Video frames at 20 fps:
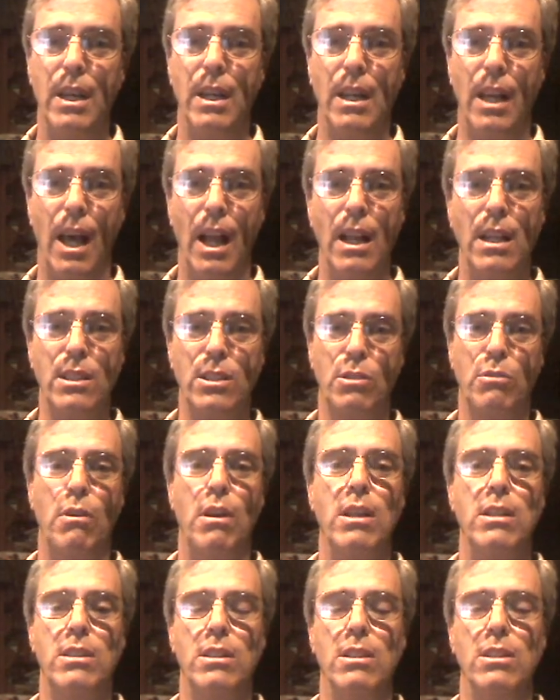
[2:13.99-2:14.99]
and Alex
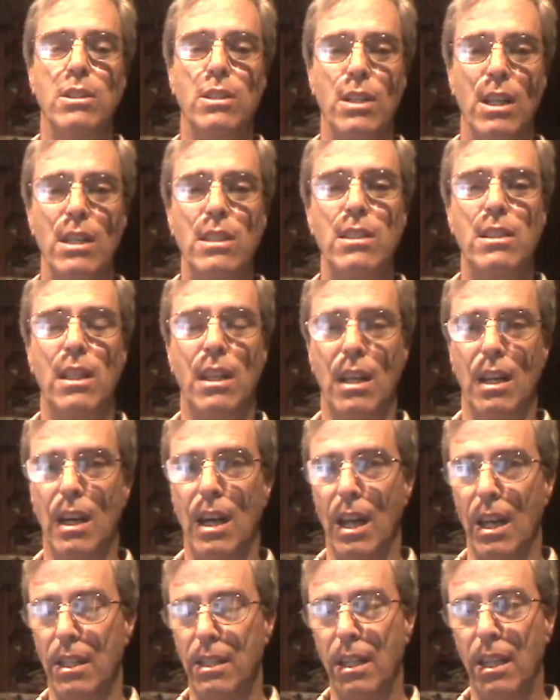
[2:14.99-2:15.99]
Grayson is just the
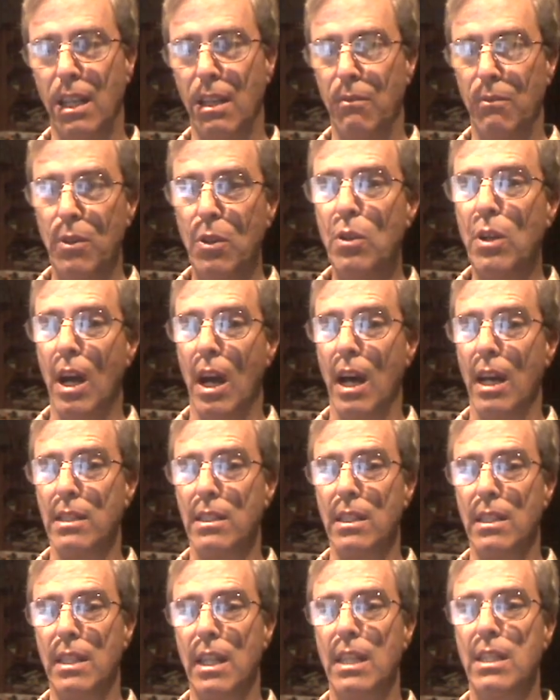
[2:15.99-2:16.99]
guy to give you
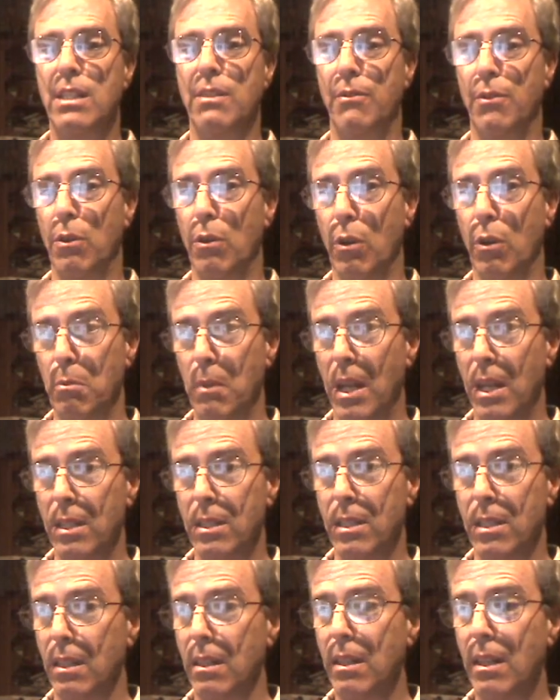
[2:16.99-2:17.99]
guys a taste of your own
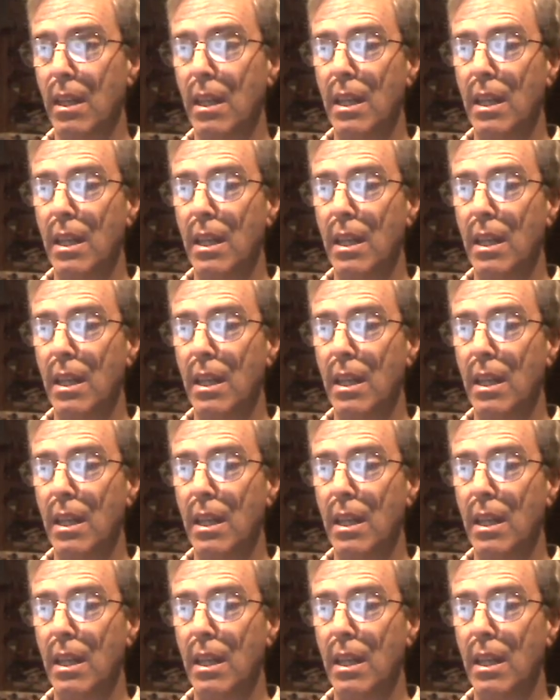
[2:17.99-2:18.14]
medicine.